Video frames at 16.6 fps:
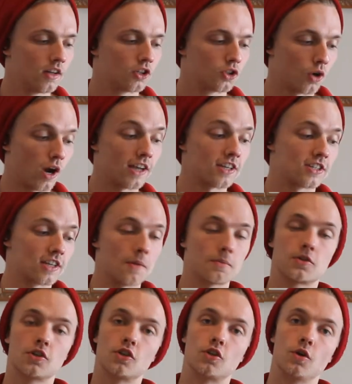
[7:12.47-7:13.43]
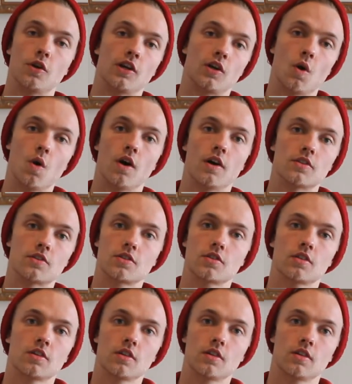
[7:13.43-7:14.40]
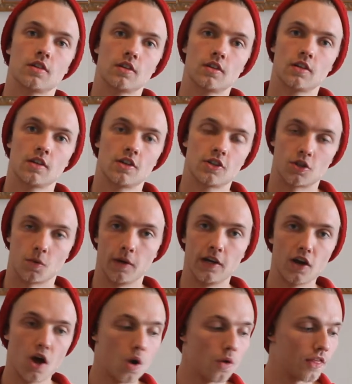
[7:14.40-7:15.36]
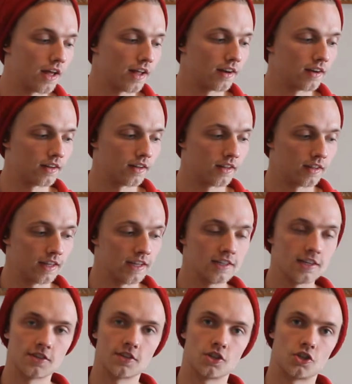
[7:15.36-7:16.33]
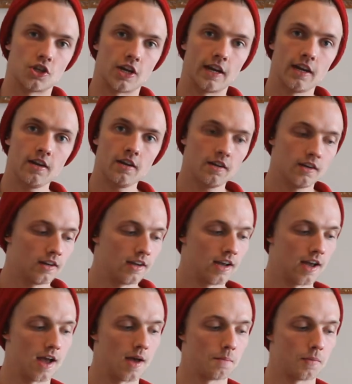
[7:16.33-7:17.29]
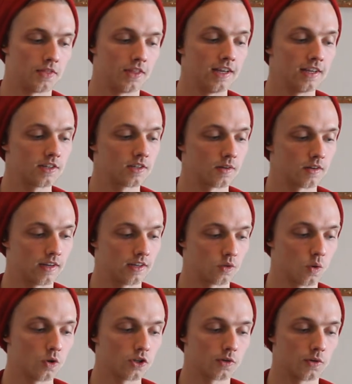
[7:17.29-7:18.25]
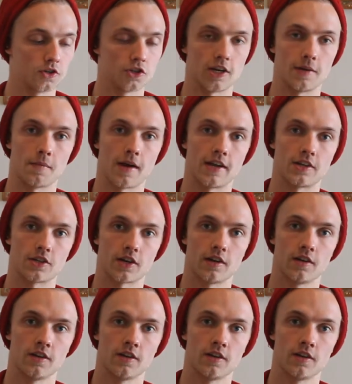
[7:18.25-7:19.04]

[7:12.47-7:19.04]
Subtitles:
Try substituting chords. So we know that this is a G, but this is also a G major.